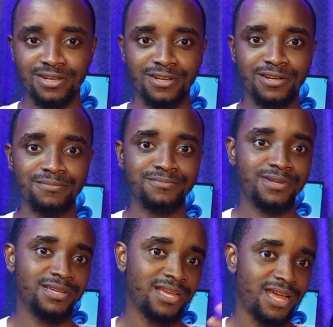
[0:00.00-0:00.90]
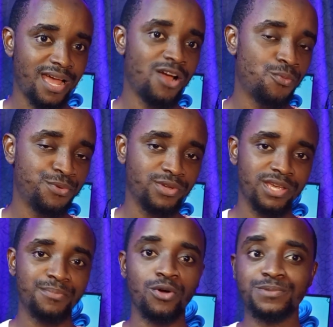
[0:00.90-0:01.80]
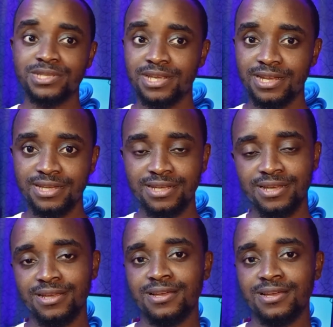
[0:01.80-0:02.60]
I hope you keep upskilling,